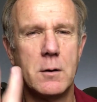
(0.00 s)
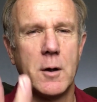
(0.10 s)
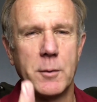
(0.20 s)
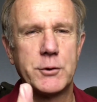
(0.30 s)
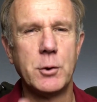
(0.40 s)

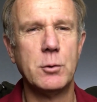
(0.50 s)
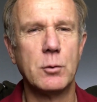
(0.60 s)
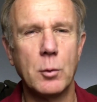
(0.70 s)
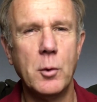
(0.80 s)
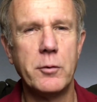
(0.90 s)
Number two,
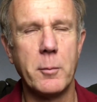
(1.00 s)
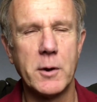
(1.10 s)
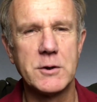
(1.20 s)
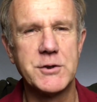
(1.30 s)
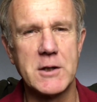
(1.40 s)
remove the
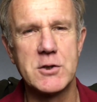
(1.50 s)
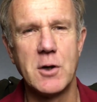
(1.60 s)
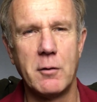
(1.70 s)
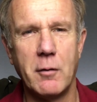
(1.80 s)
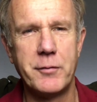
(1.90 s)
middle section
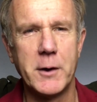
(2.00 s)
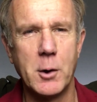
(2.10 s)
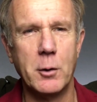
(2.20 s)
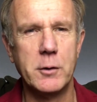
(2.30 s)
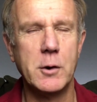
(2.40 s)
of a
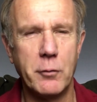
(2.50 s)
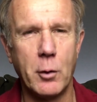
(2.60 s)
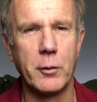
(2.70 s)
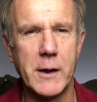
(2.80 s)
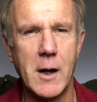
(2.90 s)
video you've
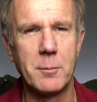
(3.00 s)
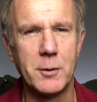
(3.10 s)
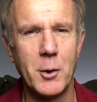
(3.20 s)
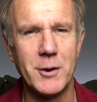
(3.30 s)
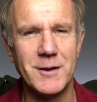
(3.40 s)
already
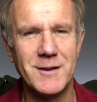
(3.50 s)
uploaded.